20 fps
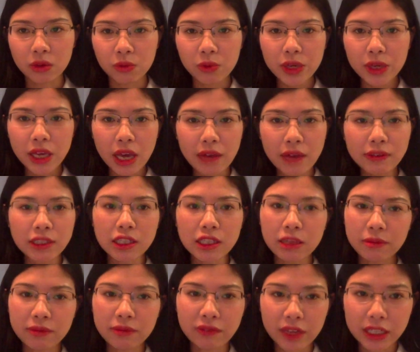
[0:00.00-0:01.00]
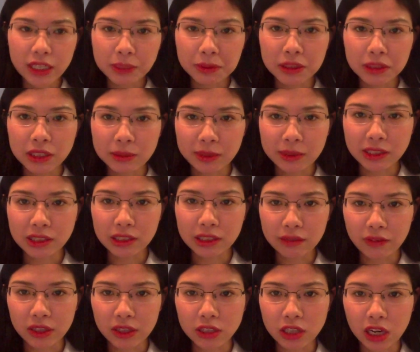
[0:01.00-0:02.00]
We have some
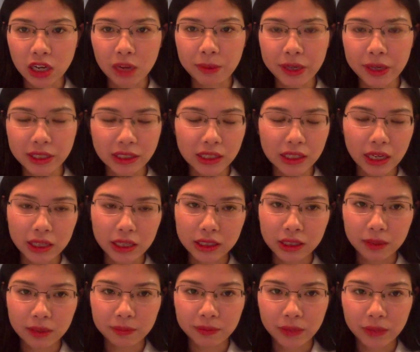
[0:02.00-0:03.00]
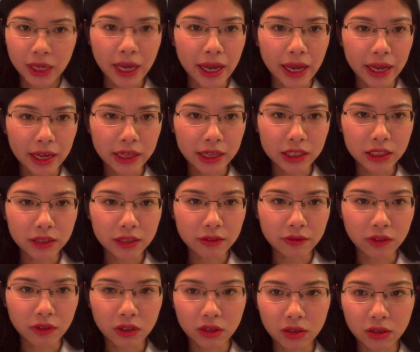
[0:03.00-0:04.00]
Facebook-specific topics like Hack
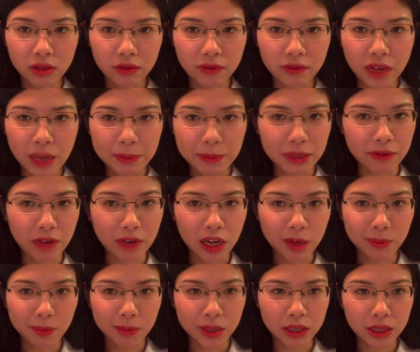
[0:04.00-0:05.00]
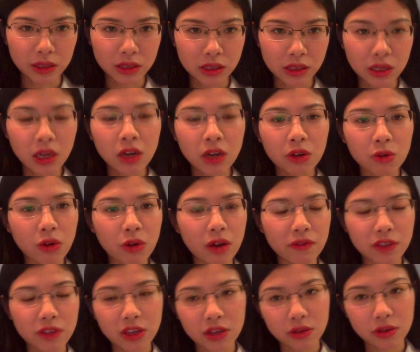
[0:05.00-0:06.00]
for web development,
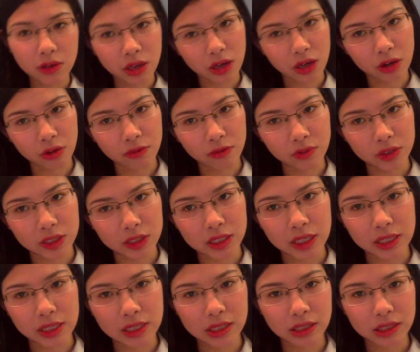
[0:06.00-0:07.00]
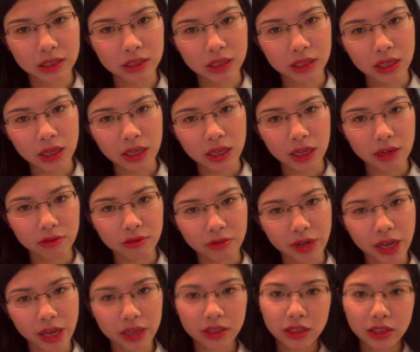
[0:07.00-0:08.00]
GraphQL for data, and
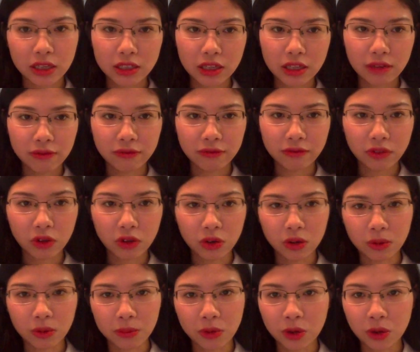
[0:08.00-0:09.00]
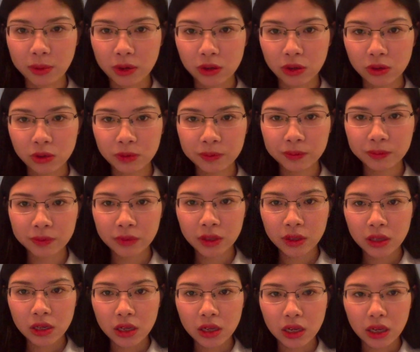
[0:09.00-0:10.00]
React Native for mobile.
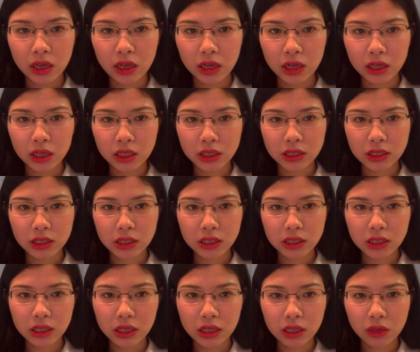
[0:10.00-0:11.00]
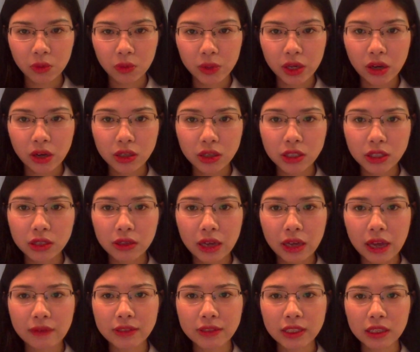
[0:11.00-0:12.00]
And we also
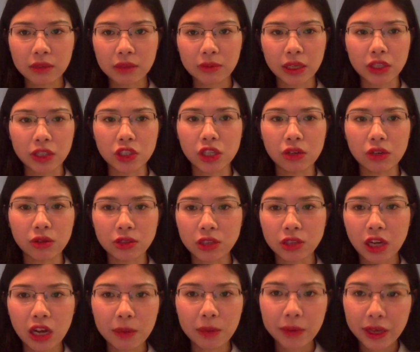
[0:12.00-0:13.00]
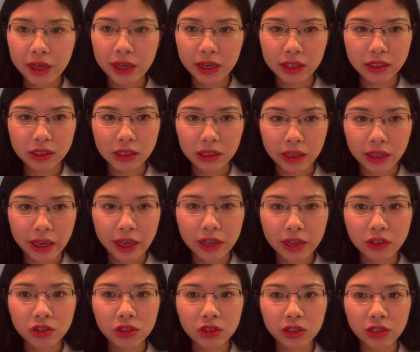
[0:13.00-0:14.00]
have some like general topics like
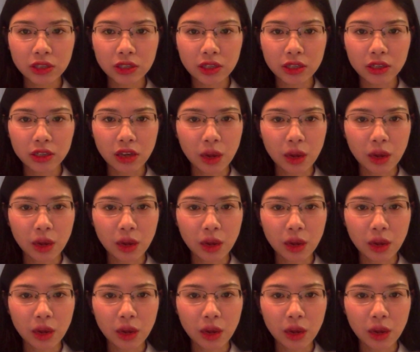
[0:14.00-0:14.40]
Android,